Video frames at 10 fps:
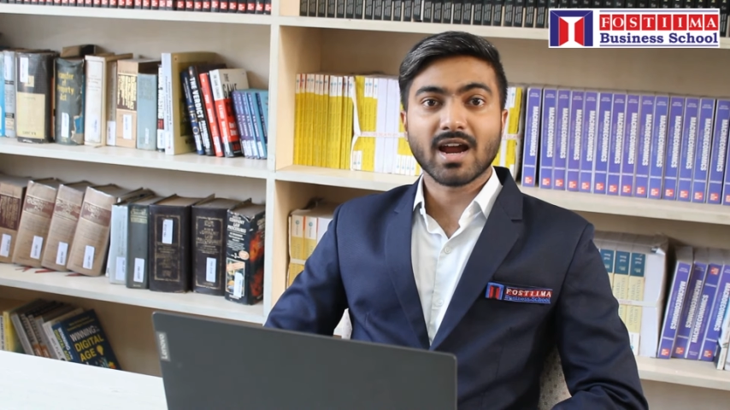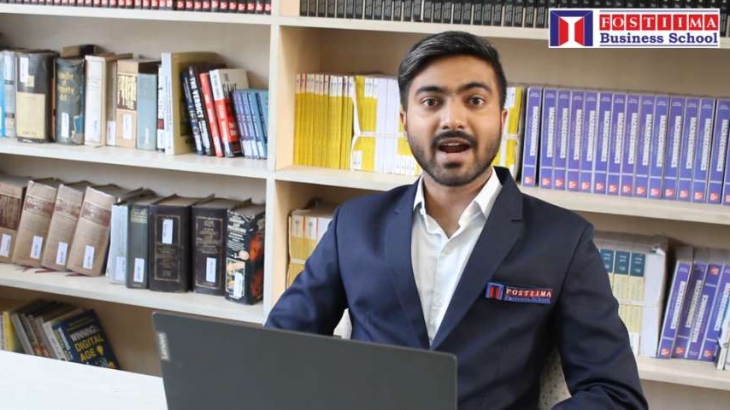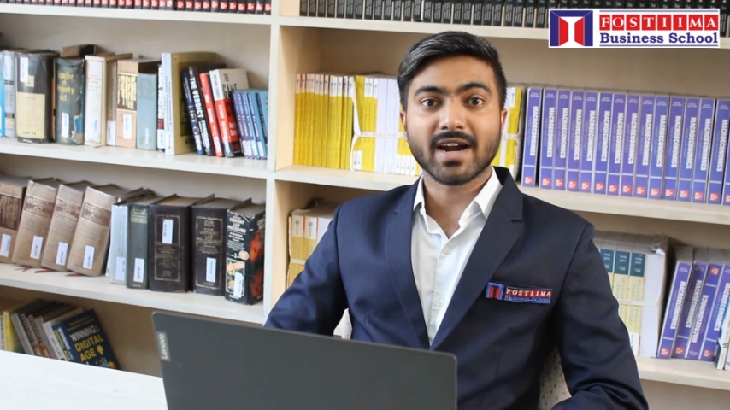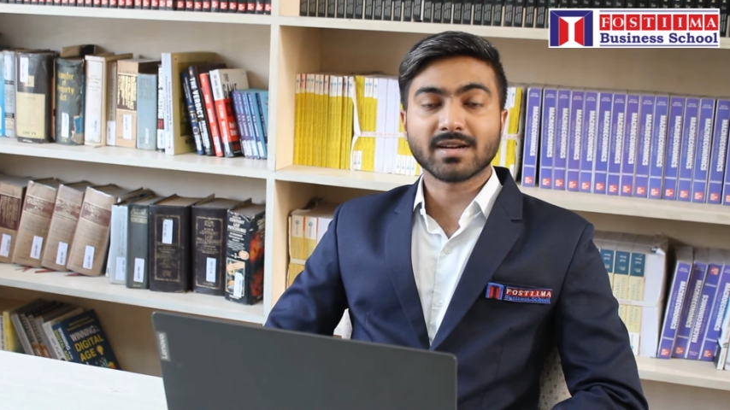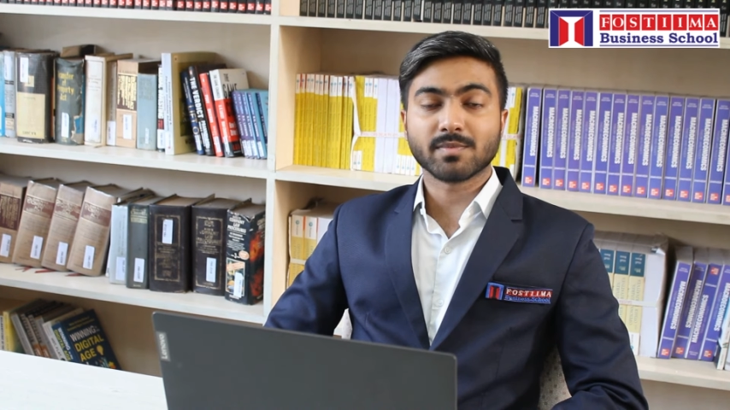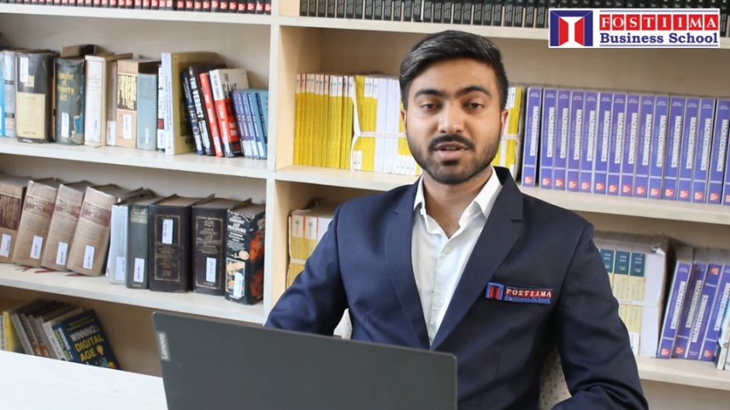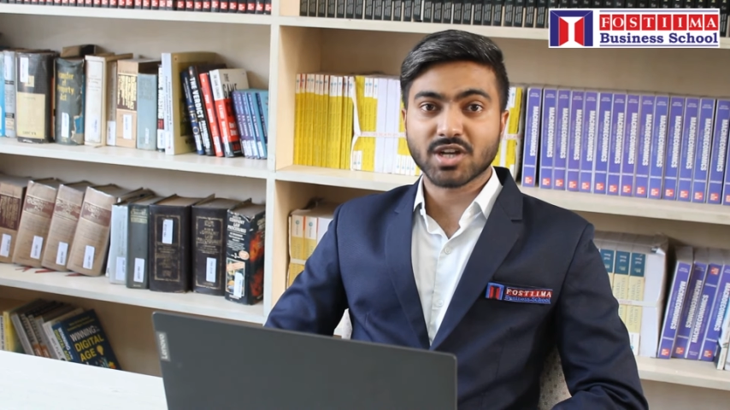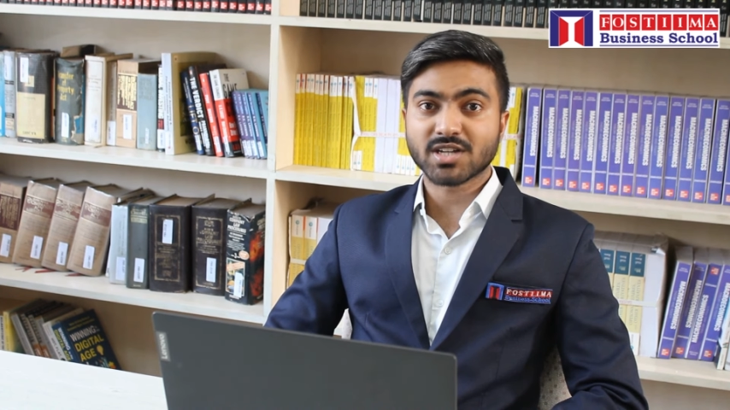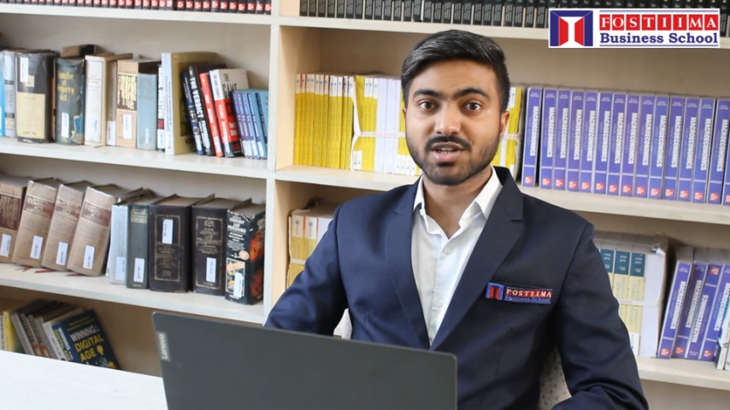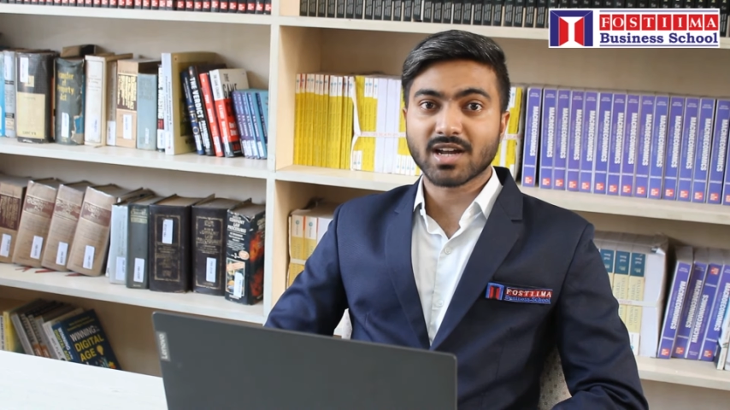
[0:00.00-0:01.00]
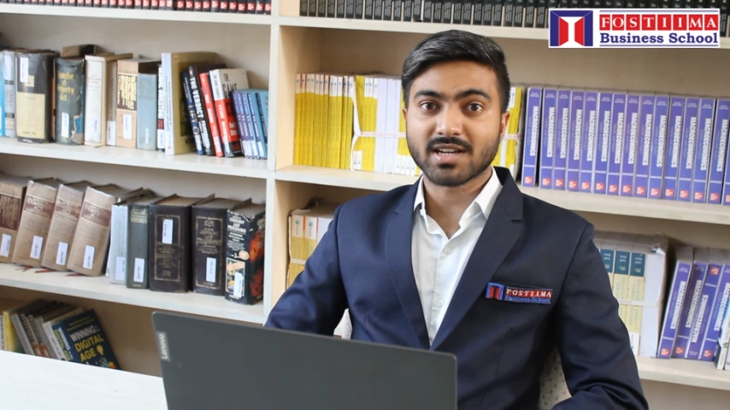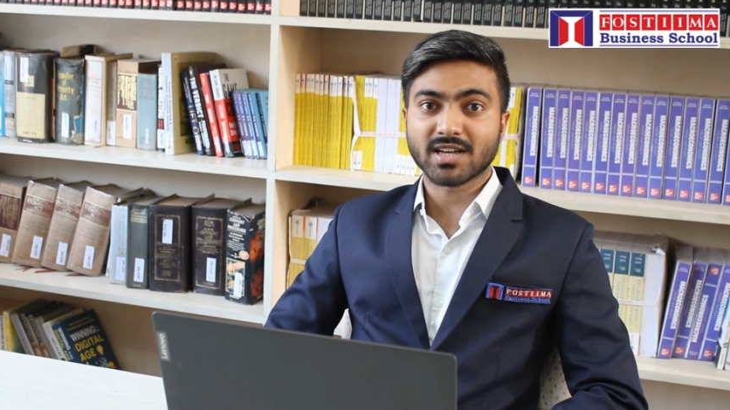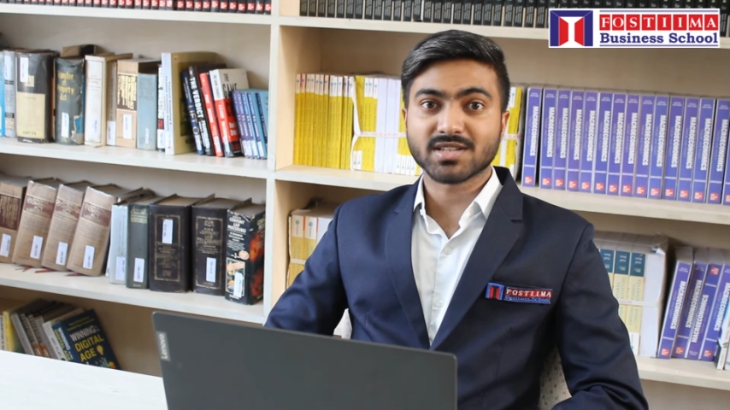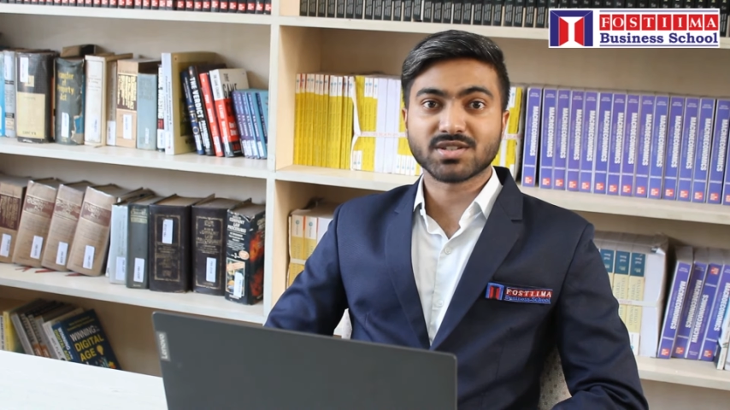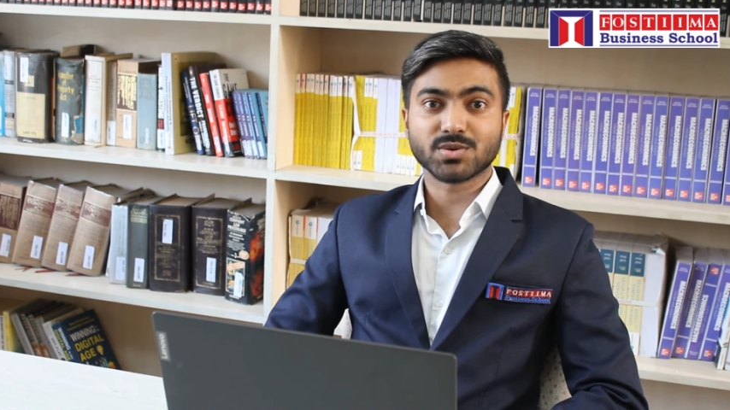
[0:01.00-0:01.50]
at Bajaj
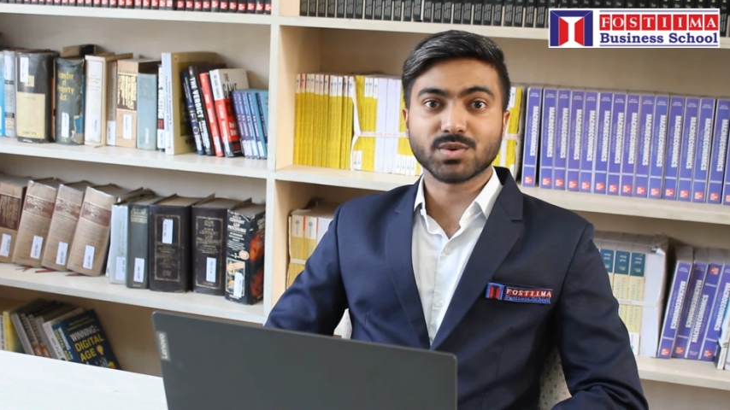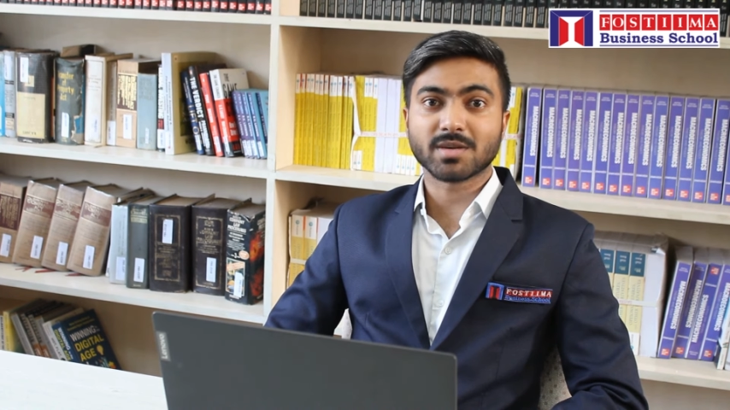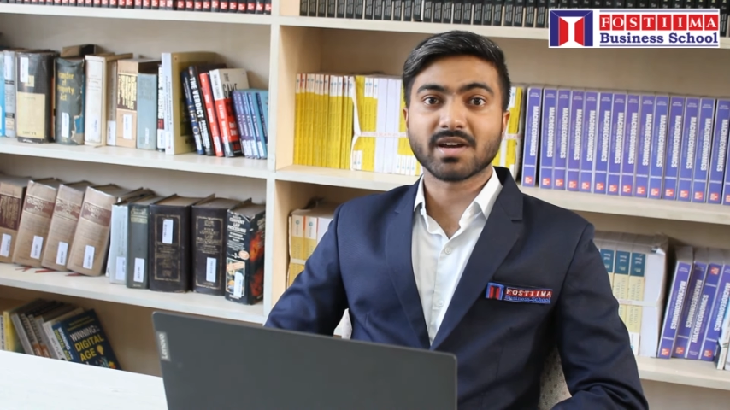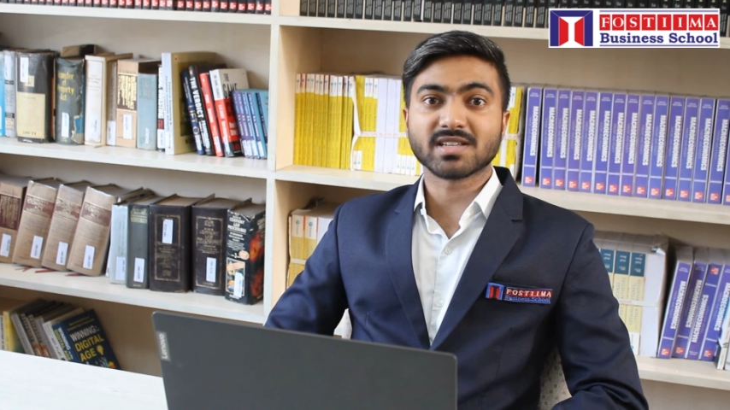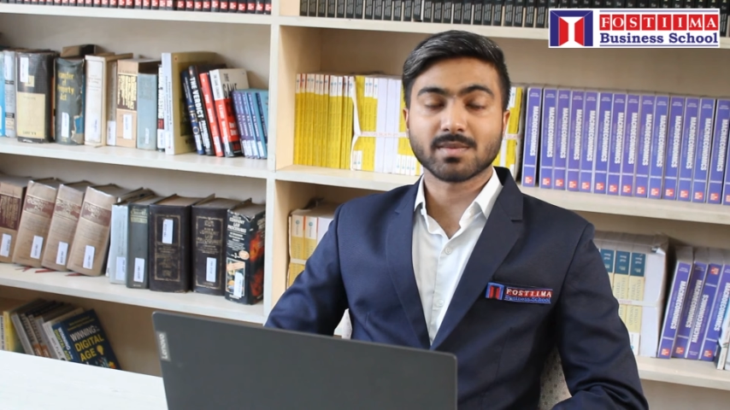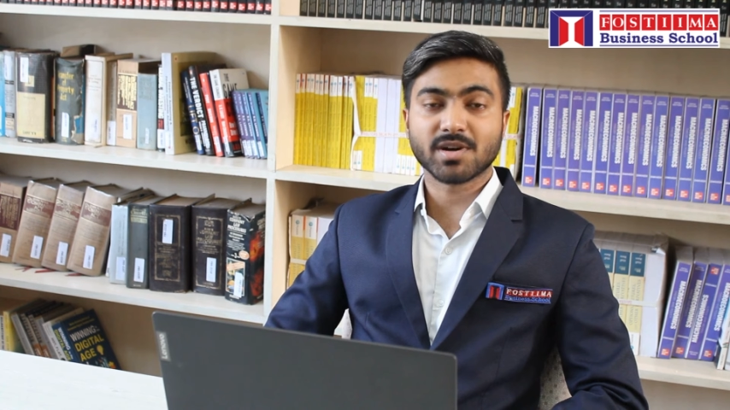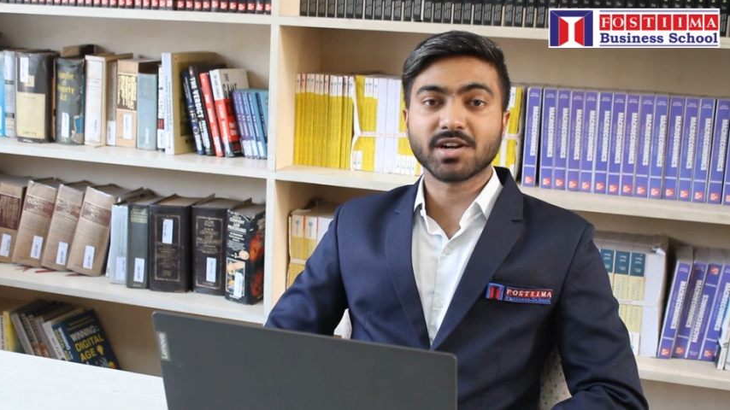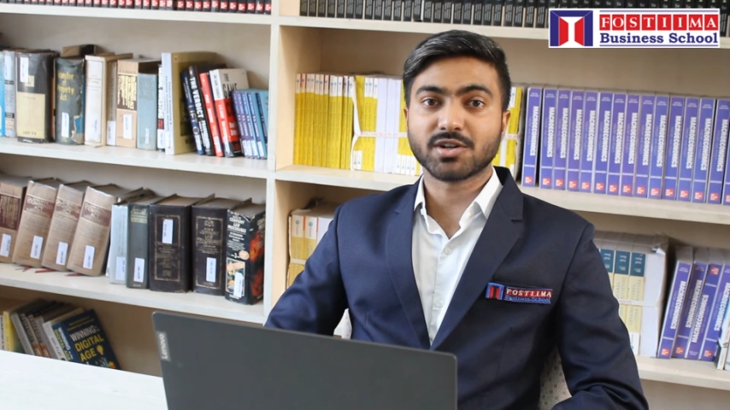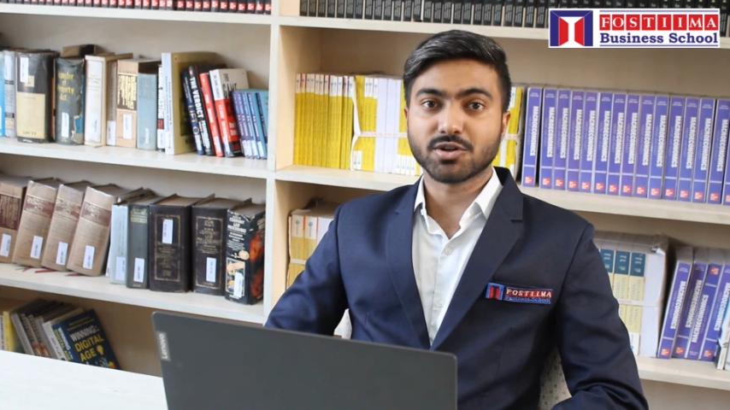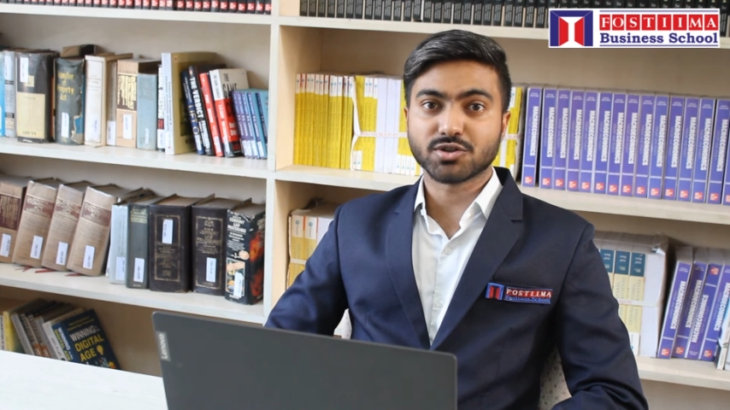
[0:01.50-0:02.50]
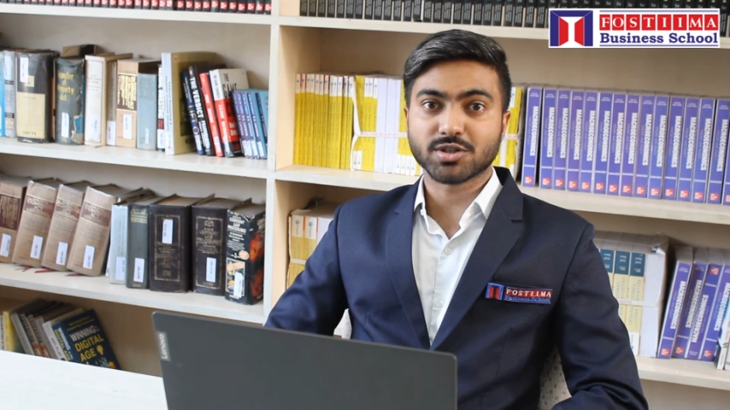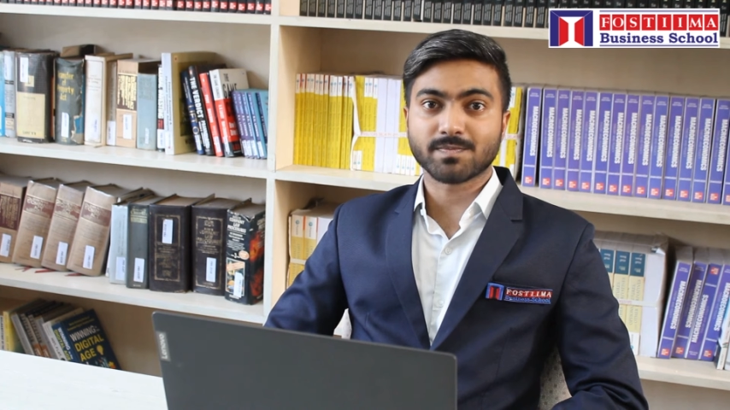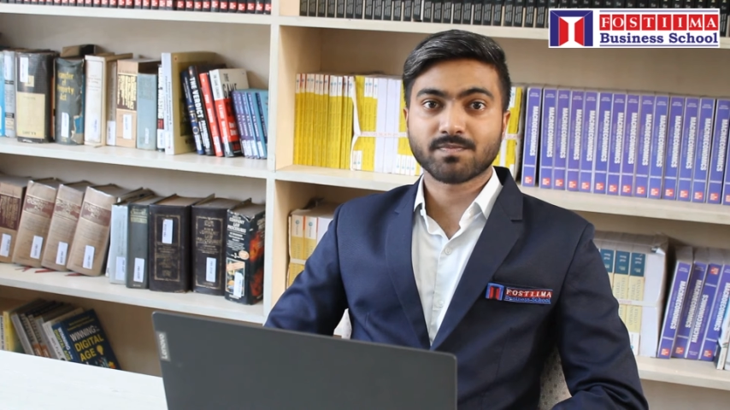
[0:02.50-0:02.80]
Allianz during my summer internship